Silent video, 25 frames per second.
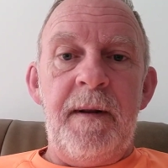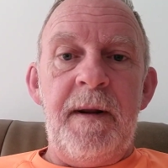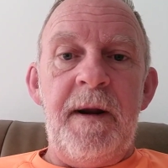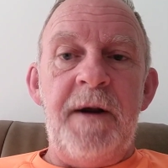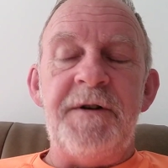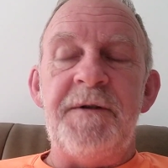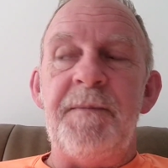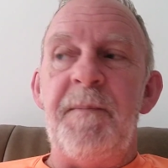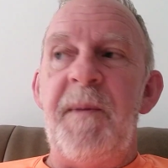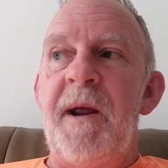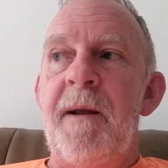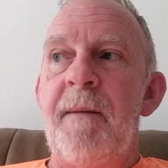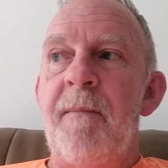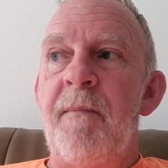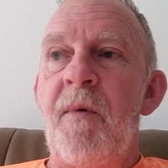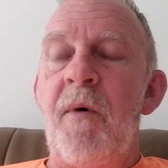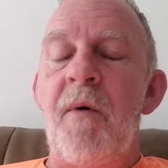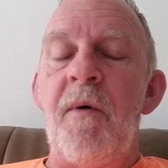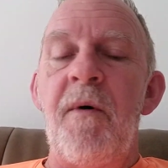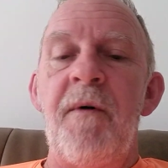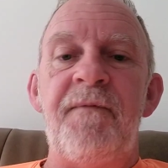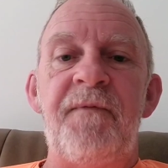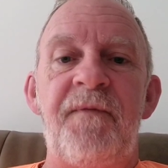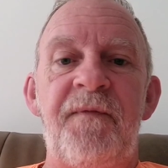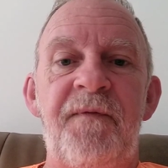There's been
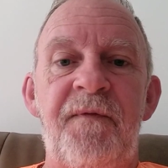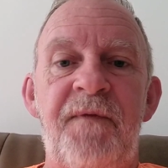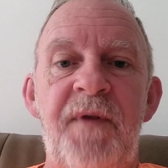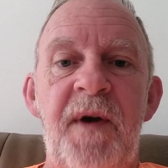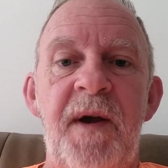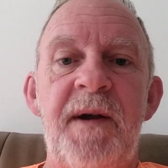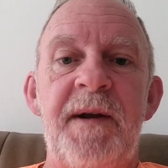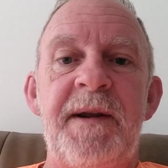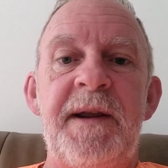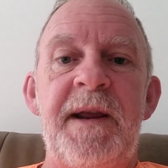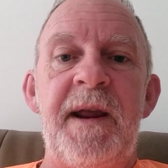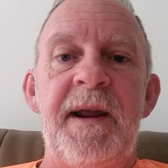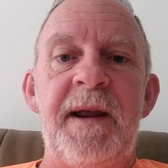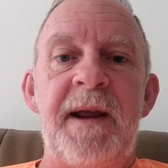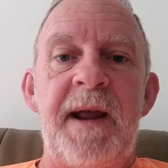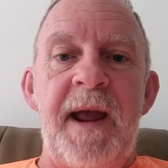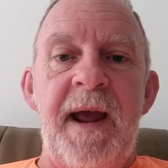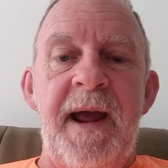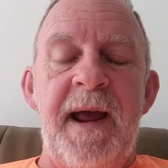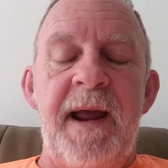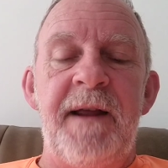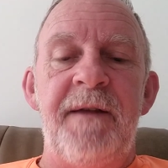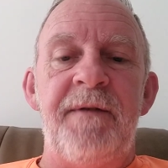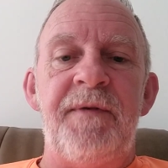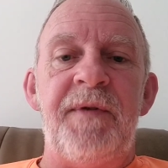more fucking
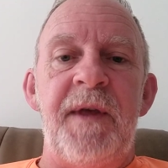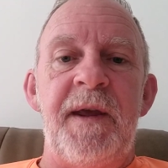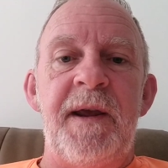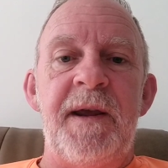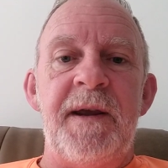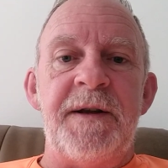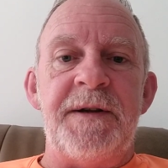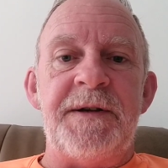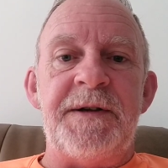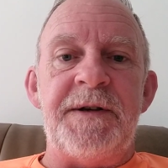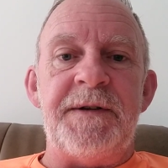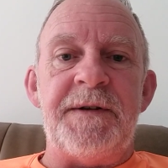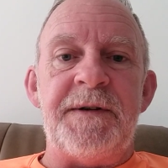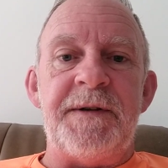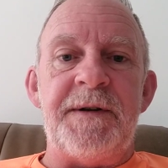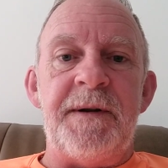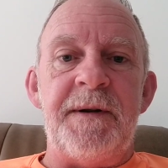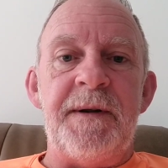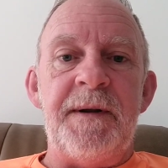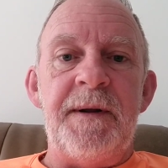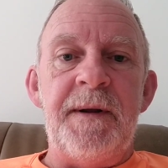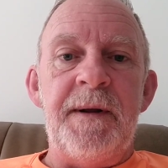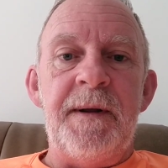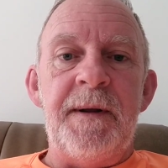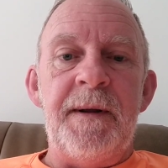atheists